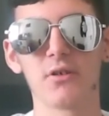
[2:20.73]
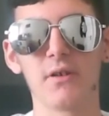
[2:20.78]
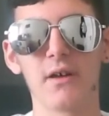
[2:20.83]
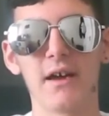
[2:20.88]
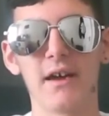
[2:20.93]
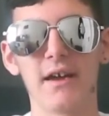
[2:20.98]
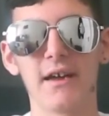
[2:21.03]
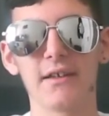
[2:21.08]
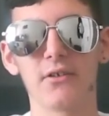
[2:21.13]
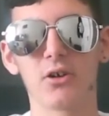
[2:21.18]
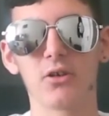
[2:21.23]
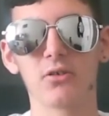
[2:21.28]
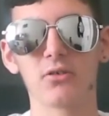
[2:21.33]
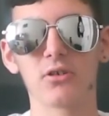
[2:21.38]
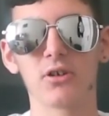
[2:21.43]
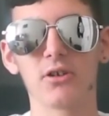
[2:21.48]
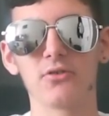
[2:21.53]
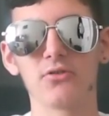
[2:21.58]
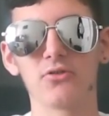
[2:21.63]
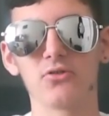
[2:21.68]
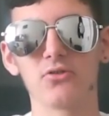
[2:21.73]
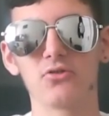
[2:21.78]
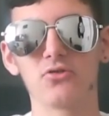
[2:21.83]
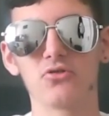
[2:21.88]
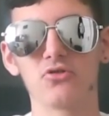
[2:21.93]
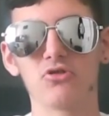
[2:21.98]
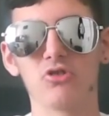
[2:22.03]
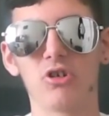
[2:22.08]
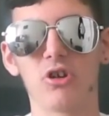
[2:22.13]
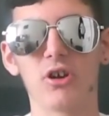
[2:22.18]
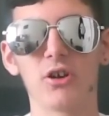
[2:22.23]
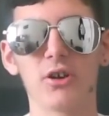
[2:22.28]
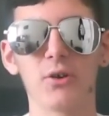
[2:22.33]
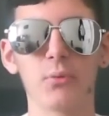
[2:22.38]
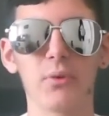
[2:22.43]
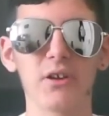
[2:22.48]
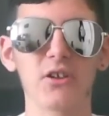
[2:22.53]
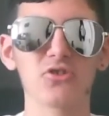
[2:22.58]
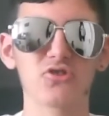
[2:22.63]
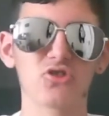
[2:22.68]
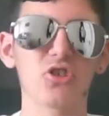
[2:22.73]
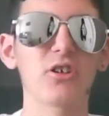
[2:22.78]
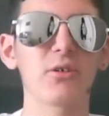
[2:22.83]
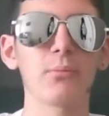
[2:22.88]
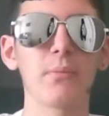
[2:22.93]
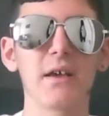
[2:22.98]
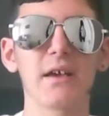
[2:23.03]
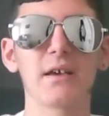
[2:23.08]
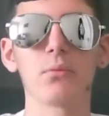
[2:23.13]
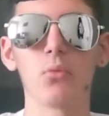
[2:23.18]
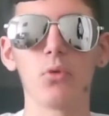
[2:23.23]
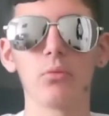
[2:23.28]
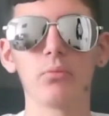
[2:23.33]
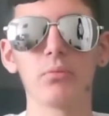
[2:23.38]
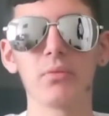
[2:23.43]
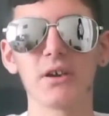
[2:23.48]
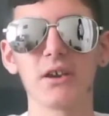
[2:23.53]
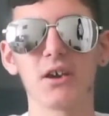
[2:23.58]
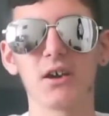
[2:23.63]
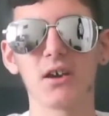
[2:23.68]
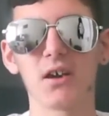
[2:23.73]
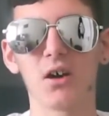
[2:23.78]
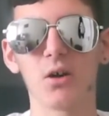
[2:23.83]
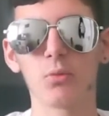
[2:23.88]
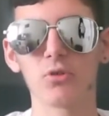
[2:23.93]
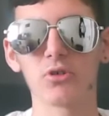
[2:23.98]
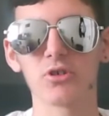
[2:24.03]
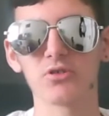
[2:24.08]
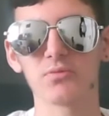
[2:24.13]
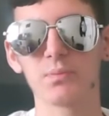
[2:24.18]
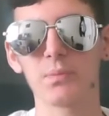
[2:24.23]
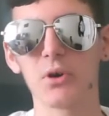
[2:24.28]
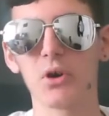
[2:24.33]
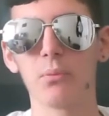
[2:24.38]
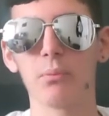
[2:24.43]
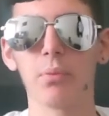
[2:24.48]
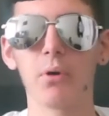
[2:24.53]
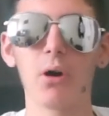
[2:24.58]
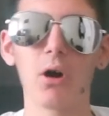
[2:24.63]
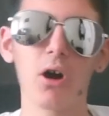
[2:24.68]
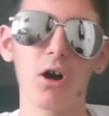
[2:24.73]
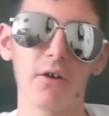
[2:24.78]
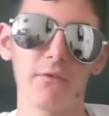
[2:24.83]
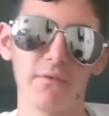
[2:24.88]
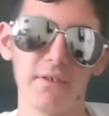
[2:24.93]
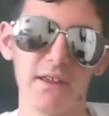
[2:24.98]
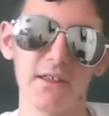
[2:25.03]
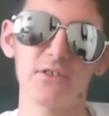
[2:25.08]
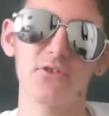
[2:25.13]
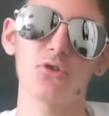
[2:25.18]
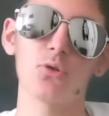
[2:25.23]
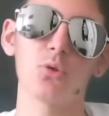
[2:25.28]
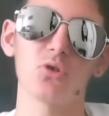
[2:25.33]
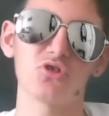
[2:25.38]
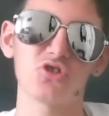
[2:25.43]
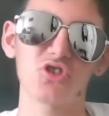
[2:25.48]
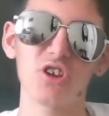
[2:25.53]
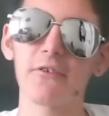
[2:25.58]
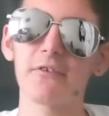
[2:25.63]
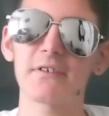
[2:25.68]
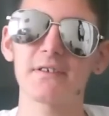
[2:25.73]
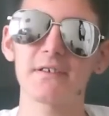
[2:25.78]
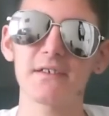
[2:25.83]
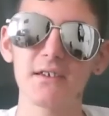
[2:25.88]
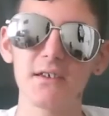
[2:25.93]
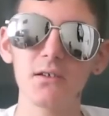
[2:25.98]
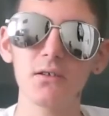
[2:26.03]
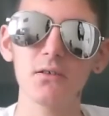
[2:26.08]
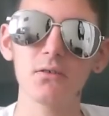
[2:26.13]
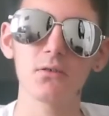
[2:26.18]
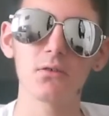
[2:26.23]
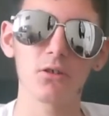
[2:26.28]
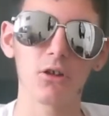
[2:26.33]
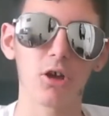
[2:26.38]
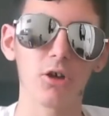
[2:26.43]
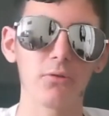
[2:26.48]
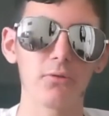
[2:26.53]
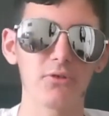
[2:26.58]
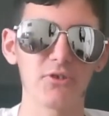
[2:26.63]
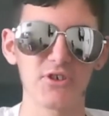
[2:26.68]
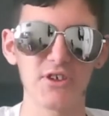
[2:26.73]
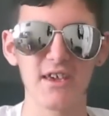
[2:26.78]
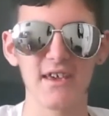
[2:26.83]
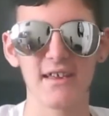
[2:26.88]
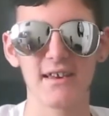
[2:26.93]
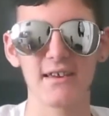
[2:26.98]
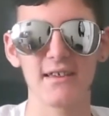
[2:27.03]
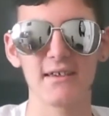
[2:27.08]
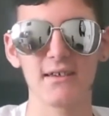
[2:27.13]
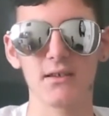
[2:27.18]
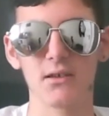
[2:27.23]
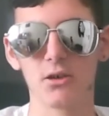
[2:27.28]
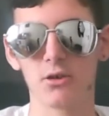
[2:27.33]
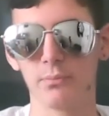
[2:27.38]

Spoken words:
And I'm going to try, when I start making more money, I wanna put part of it to a charity, like yearly,